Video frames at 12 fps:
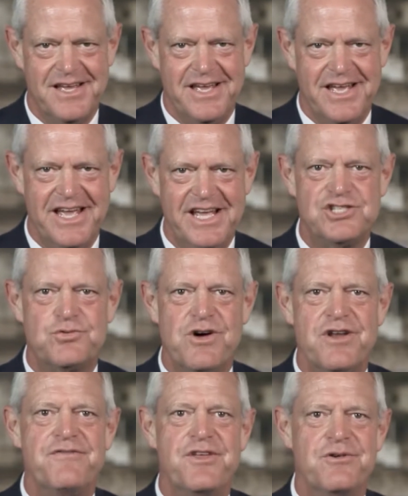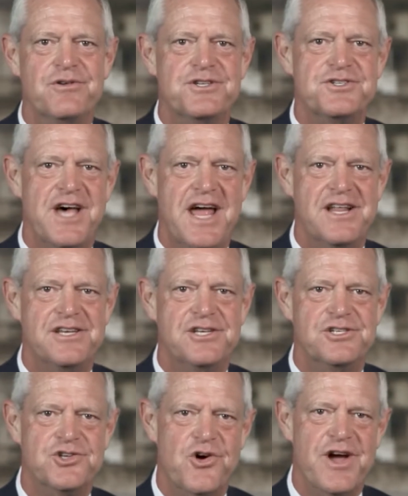Each one of you decided to
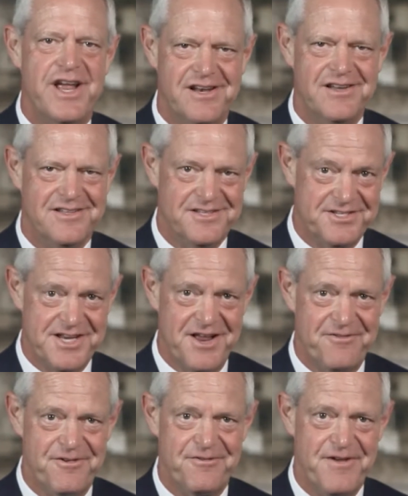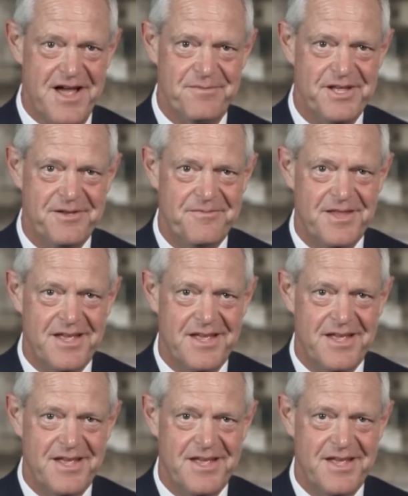join the Sanford family